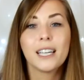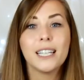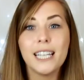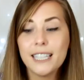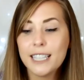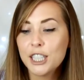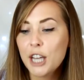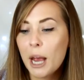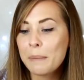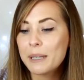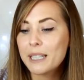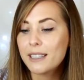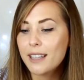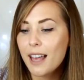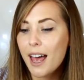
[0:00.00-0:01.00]
Lindsay
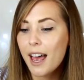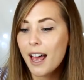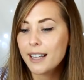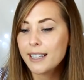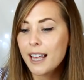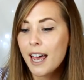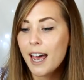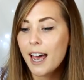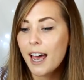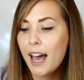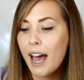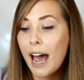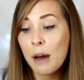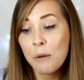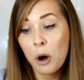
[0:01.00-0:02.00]
Chapman says,
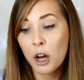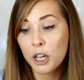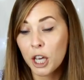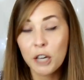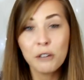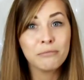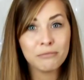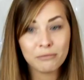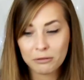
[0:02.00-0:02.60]
how are you?